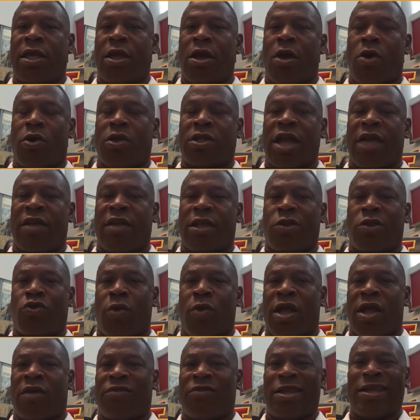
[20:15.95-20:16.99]
he always has a
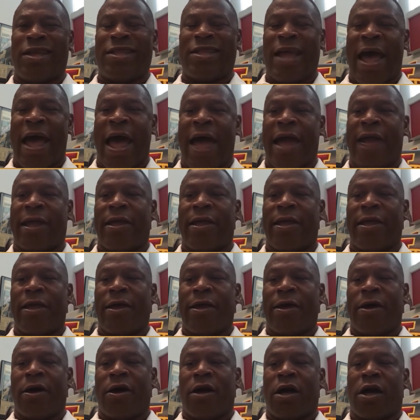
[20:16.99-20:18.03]
threat of an
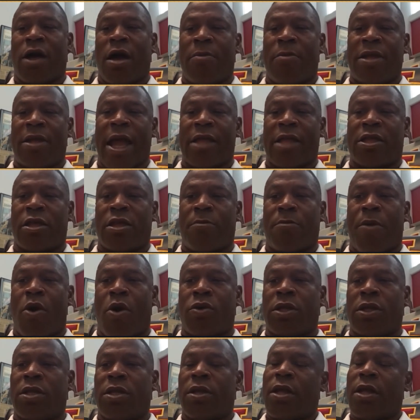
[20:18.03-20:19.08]
attack coming at his
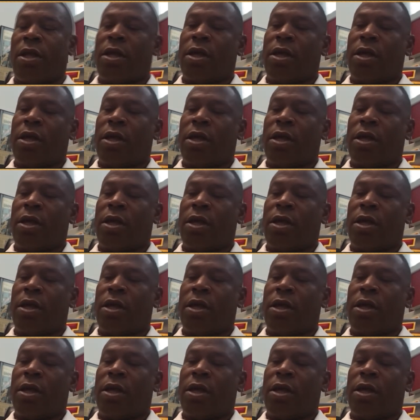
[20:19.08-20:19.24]
opponent.